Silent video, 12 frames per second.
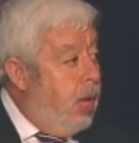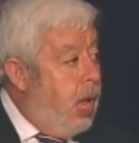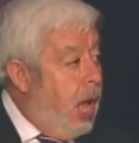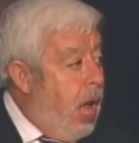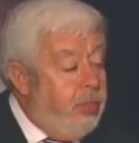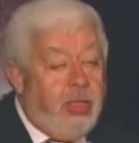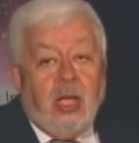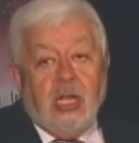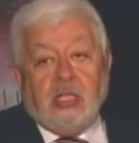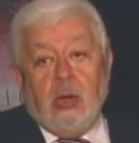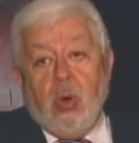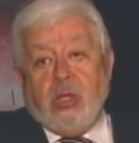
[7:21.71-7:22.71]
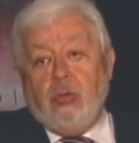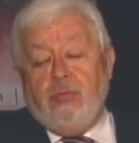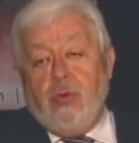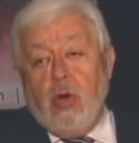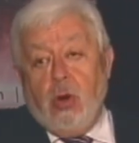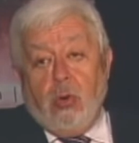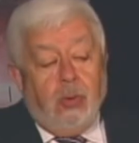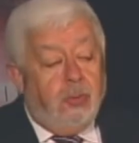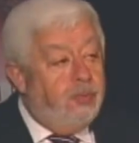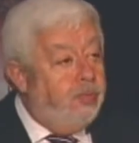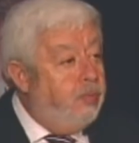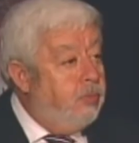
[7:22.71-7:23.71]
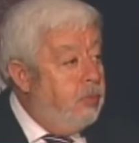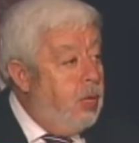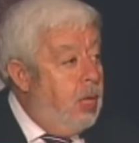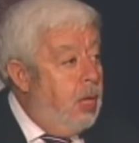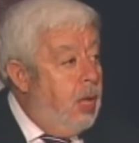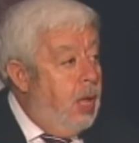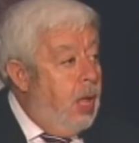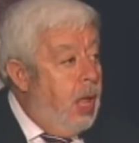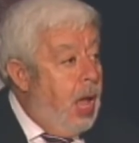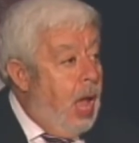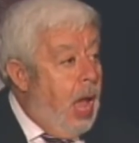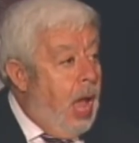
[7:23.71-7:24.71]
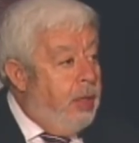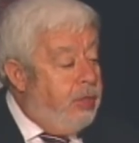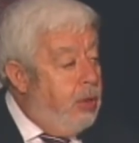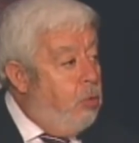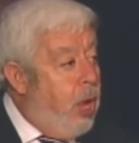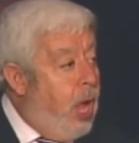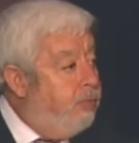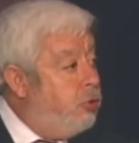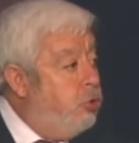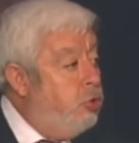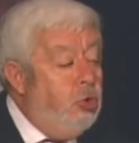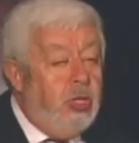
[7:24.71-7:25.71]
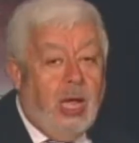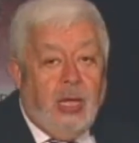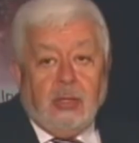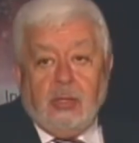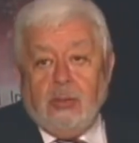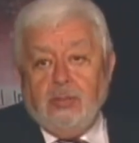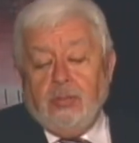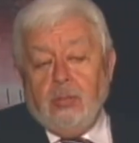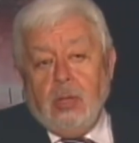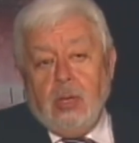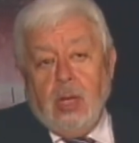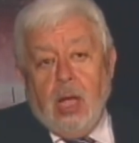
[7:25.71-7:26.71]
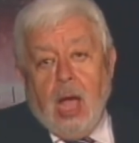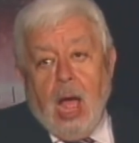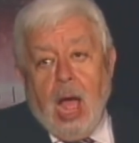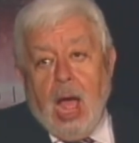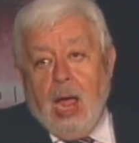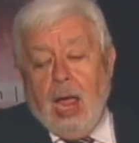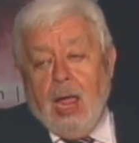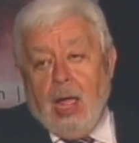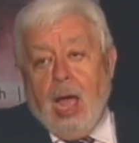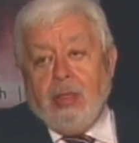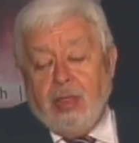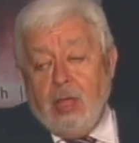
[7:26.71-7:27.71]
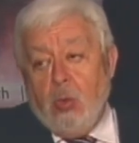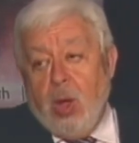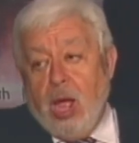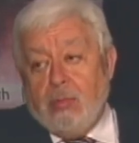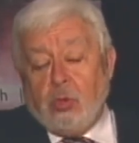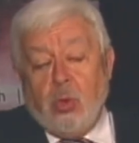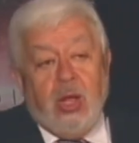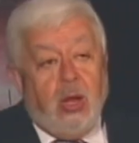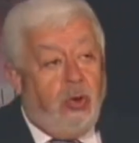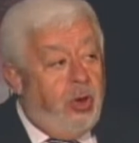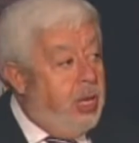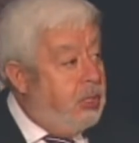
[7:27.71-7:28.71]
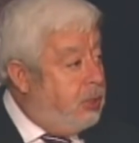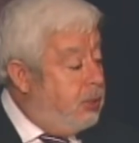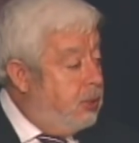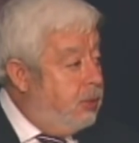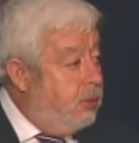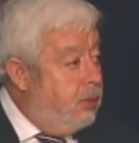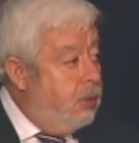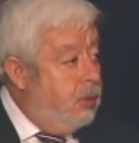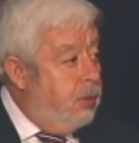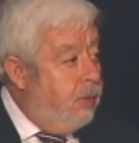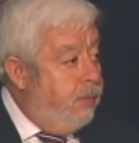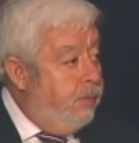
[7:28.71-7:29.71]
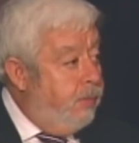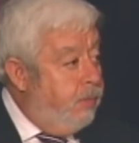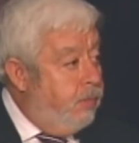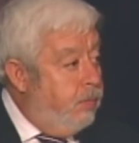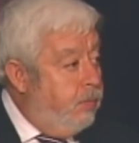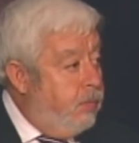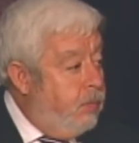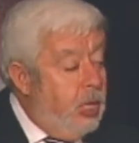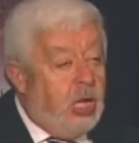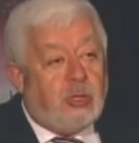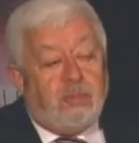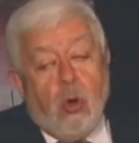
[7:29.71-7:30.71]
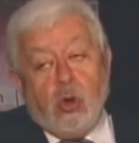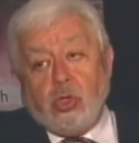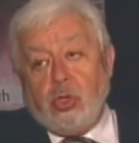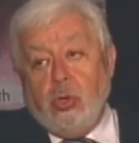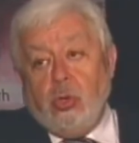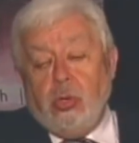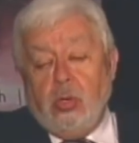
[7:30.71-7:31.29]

I think it's the way to follow. I think we have to do that. I, I think we have to increase the exposure